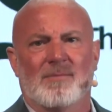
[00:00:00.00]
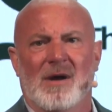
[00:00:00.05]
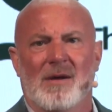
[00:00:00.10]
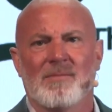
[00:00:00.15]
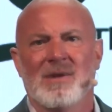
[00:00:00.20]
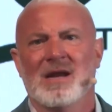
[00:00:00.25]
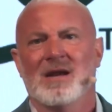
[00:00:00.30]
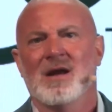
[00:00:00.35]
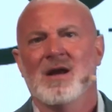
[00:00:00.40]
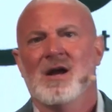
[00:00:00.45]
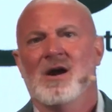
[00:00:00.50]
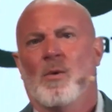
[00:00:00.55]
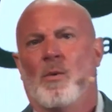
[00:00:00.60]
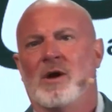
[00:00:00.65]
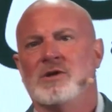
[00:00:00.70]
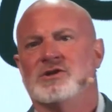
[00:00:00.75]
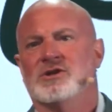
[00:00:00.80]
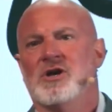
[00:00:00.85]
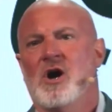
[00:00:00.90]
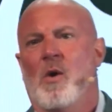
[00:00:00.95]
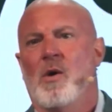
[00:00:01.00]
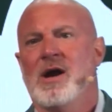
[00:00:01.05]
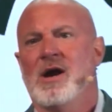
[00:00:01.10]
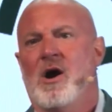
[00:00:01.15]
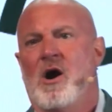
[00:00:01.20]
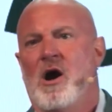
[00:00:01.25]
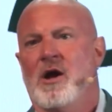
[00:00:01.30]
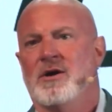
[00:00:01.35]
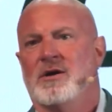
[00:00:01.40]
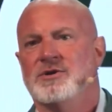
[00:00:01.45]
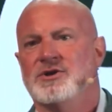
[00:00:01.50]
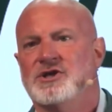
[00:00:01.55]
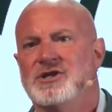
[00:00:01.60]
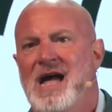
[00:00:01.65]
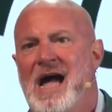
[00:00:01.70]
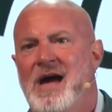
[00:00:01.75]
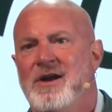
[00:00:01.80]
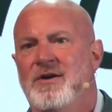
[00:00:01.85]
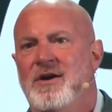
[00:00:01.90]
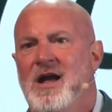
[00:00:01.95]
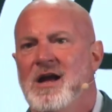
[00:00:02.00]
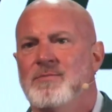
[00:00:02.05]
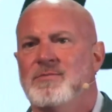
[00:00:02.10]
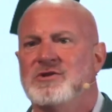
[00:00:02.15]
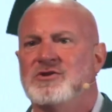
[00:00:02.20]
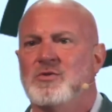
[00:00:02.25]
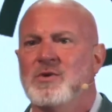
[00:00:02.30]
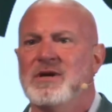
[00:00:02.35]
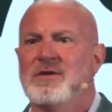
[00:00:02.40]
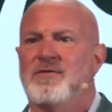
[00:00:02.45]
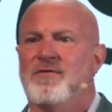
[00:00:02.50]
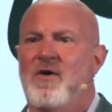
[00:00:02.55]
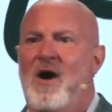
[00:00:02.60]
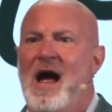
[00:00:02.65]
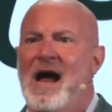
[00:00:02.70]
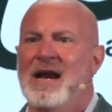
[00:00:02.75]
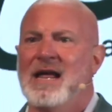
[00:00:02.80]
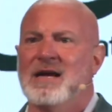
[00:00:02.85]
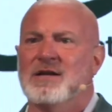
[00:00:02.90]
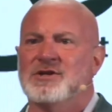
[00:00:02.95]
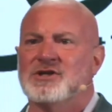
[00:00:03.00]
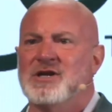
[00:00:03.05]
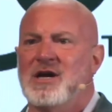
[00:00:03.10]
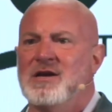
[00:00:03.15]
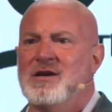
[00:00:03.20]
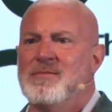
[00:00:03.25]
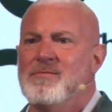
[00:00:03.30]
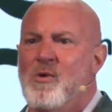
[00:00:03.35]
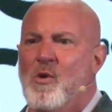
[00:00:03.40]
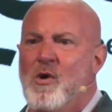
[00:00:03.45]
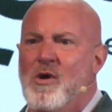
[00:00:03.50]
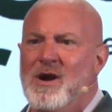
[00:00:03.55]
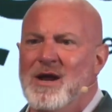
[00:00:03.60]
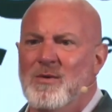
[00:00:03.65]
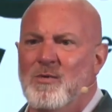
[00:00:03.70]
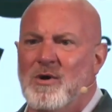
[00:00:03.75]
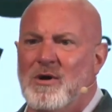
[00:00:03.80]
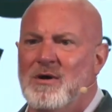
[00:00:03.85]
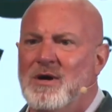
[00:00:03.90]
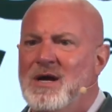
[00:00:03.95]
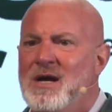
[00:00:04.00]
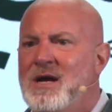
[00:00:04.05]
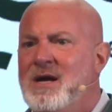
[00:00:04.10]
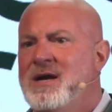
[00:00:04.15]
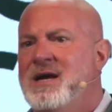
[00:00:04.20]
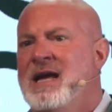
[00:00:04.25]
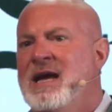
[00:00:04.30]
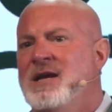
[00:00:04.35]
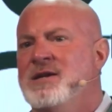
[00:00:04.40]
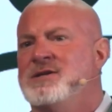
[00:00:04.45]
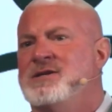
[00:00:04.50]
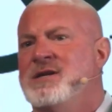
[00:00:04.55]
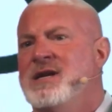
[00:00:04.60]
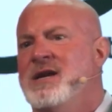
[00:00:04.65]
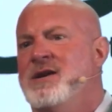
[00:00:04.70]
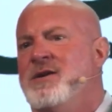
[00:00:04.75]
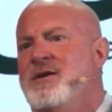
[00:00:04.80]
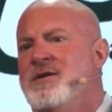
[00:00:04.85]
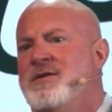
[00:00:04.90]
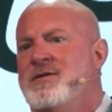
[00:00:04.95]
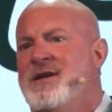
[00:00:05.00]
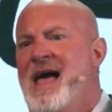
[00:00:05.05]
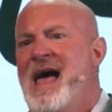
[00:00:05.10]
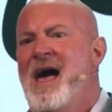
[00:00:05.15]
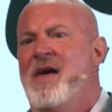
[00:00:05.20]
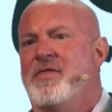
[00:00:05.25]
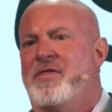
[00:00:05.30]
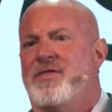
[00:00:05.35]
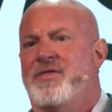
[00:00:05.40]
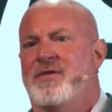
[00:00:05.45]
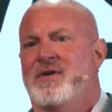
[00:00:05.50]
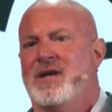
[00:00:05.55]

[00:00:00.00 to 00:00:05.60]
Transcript: I mean, what's going on Saturday between Friday and Sunday morning? Well, he's entered death.